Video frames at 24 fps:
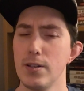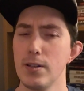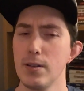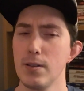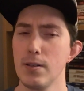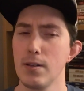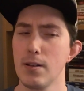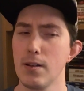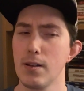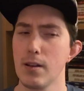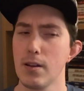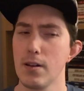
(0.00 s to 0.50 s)

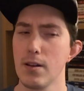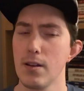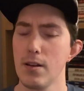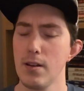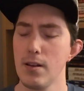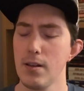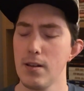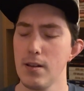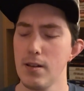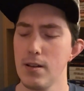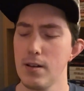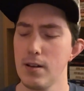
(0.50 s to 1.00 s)
to
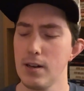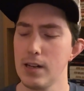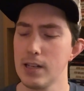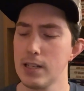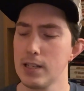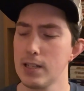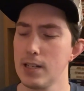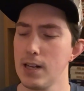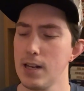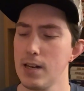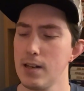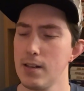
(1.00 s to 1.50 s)
an
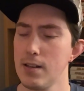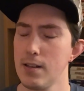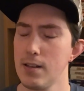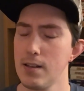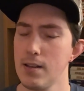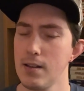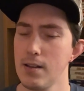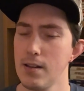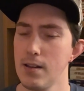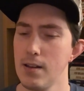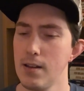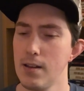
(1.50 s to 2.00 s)
extent
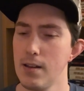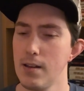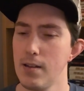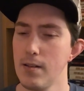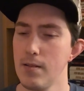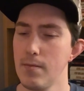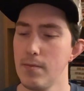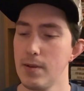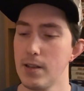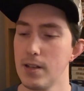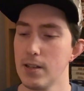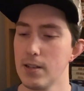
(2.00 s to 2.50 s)

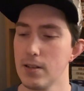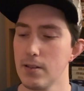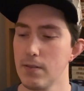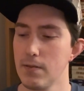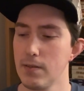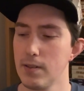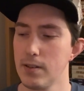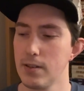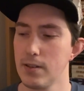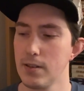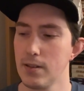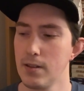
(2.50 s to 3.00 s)
because of
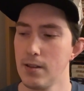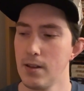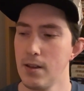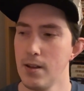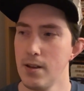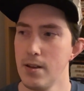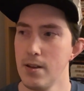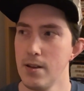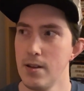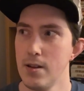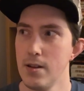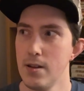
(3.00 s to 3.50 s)
his
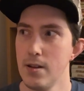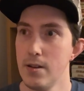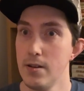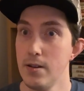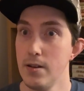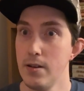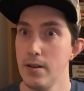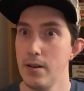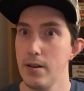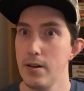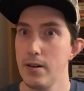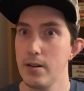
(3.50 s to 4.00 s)

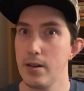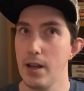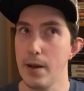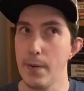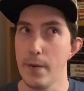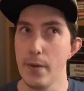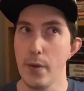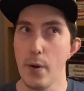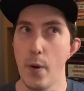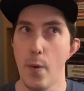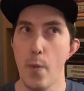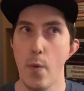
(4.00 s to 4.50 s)
time
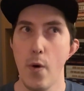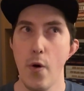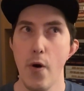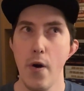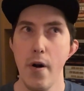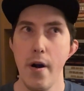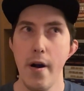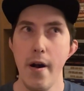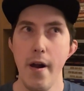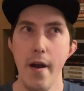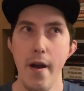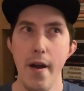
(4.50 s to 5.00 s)
of the
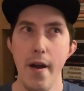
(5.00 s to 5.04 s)
war.